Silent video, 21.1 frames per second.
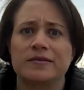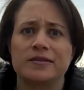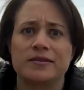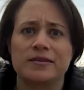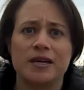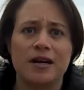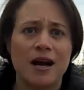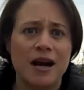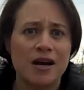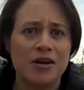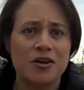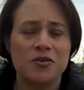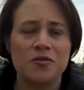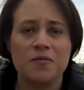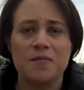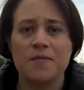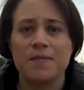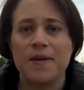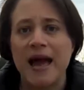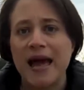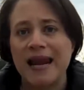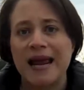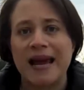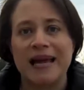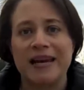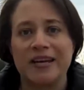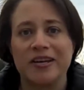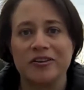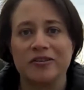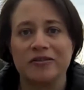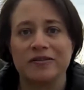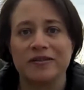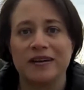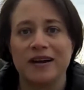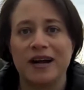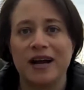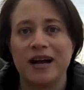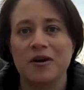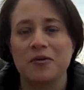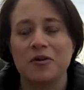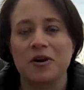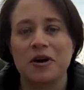darn, you bet I do.
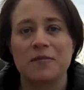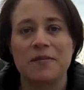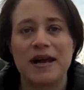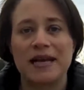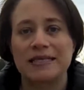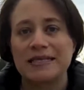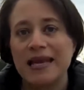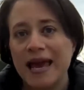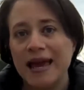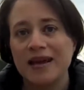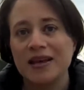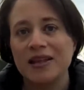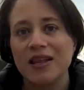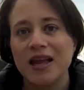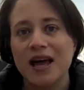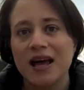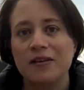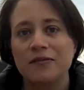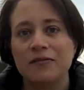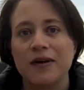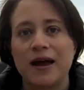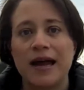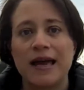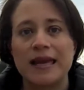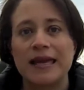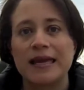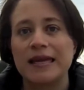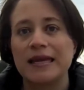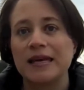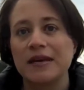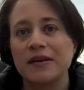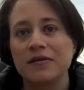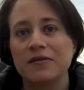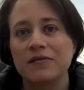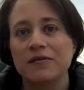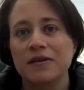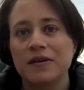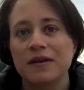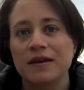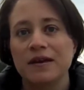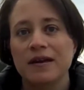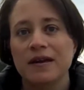I work my tail off, I give,
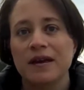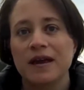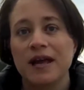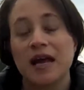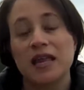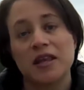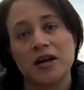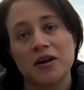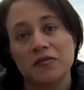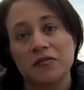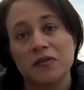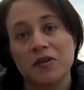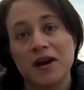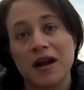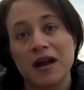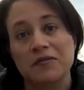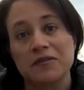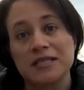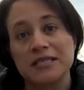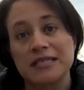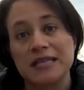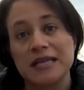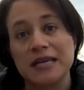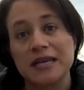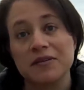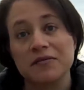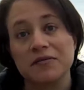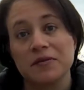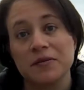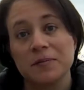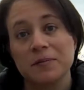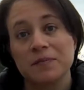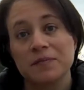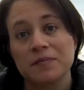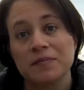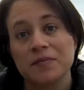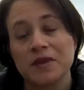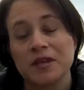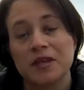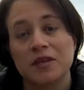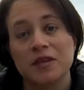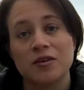and therefore I receive.
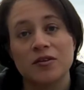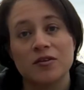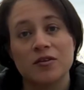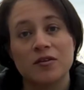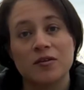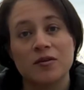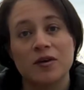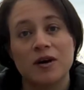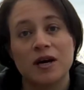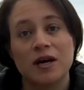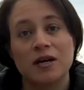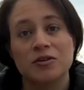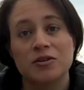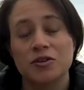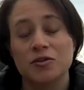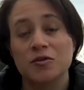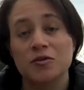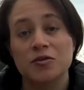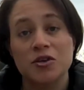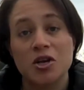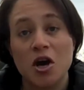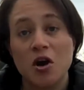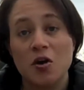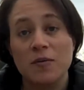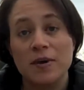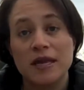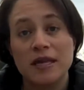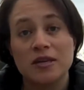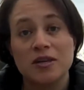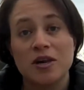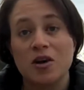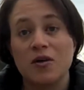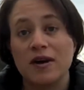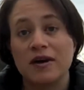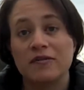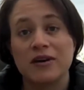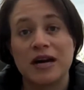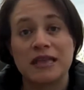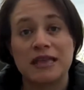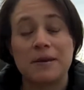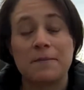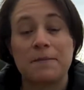You who know me know I've
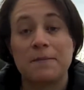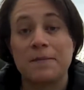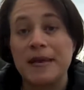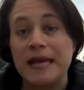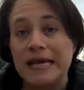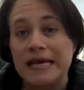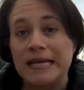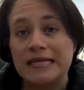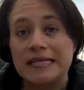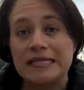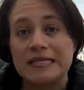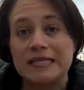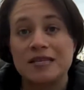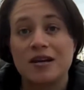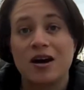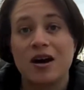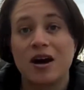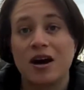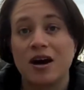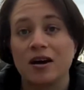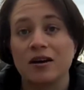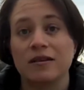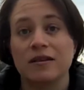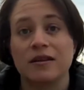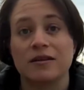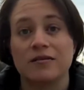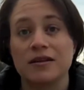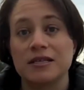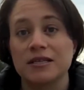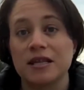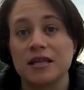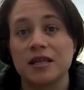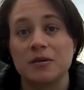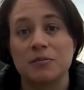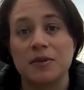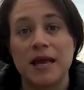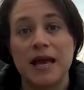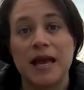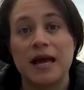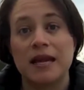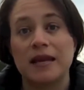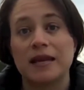got the biggest heart there is on the
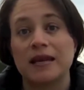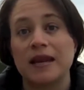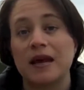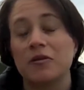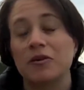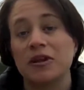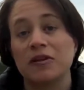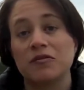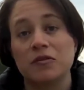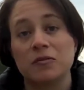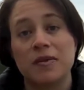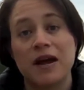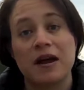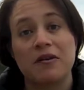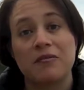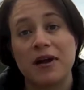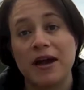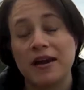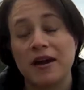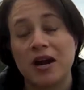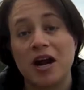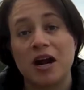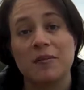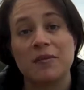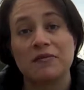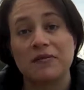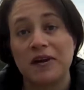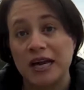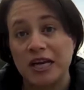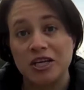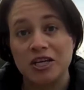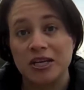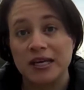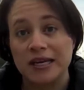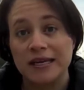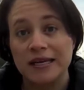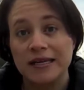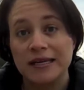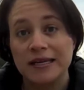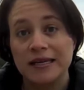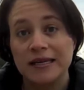planet, and I will give you my right arm if I could.